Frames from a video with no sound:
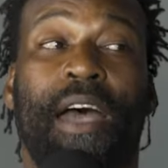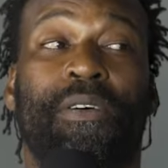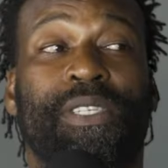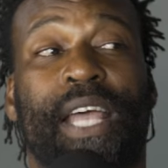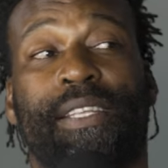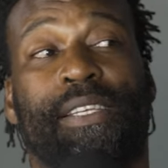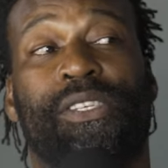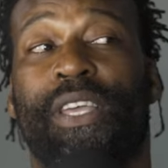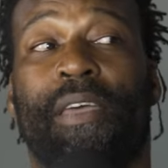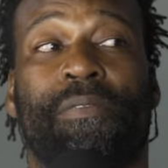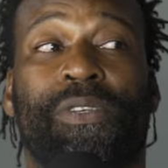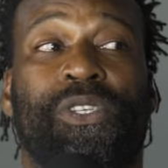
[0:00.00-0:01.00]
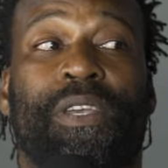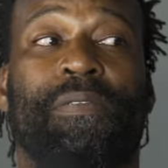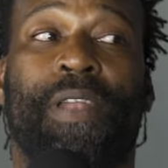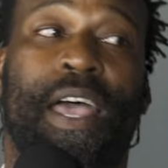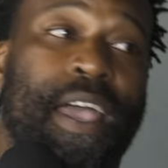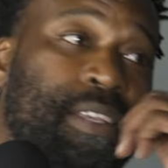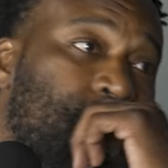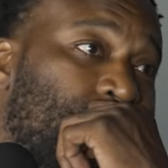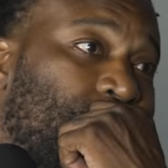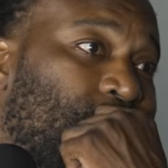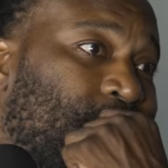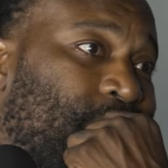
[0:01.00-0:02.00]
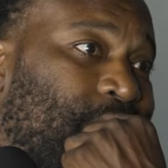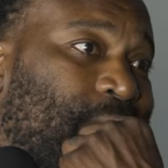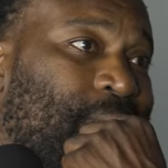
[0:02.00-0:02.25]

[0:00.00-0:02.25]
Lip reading: I was at the championship last year,